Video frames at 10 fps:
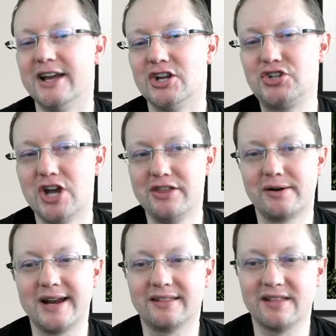
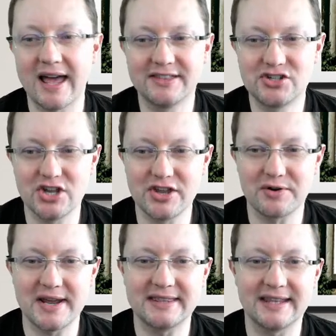generate
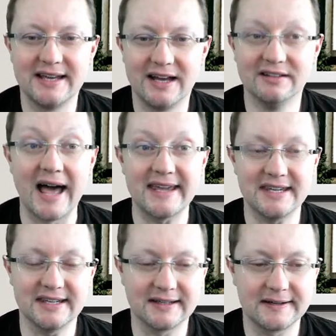
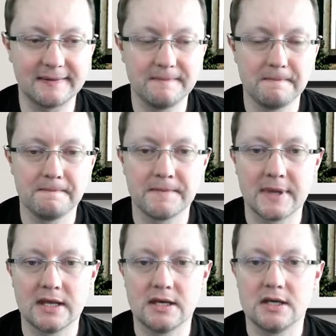liking.
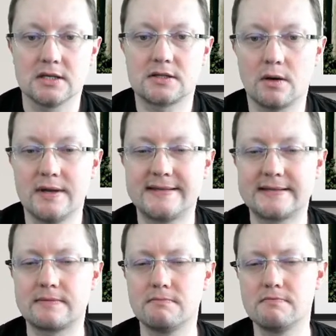So
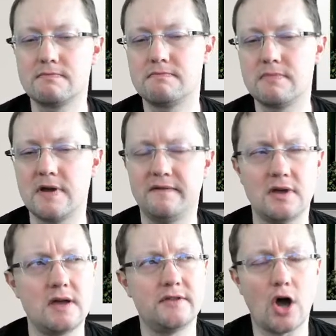it's
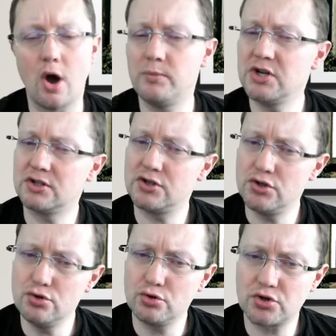if the object is
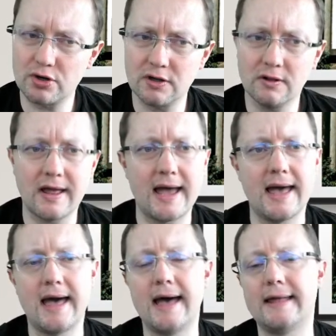neutral
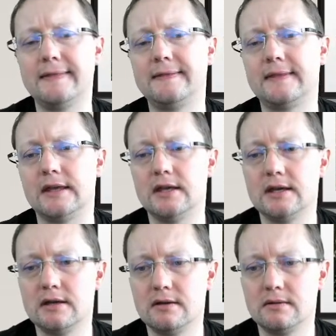and
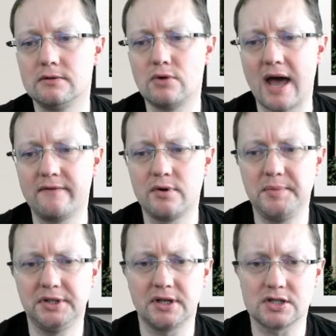you have
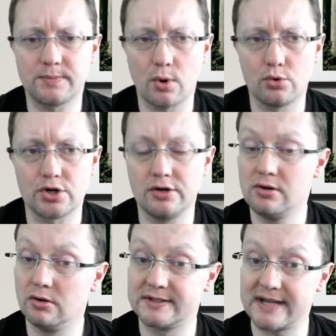repeated exposure,
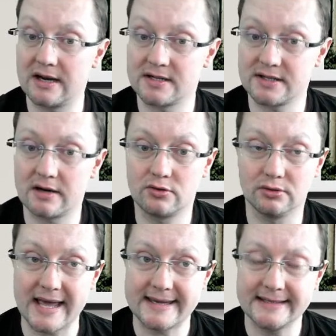you'll start to
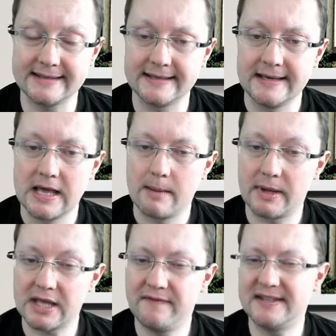like it. But
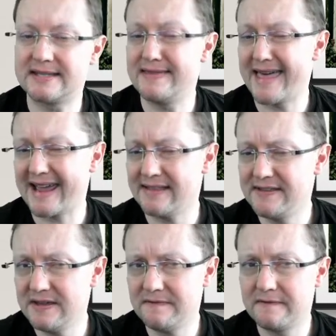if it's
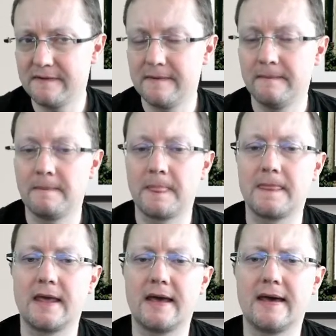negative
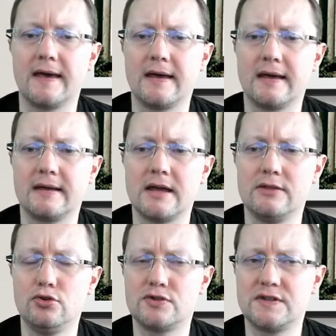
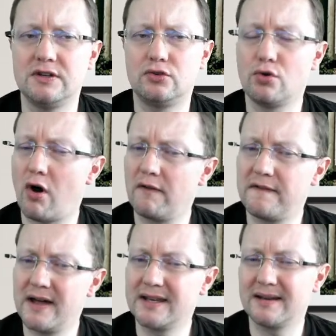and you see it too
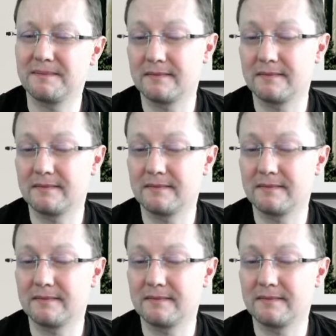often,